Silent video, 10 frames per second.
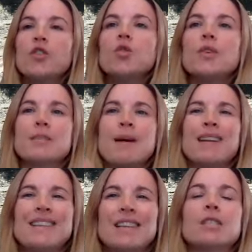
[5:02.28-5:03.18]
do you
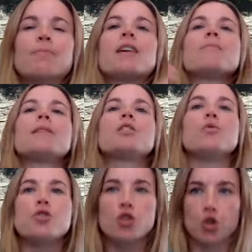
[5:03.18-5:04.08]
expect the experiment
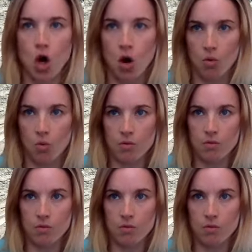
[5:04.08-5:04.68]
to show?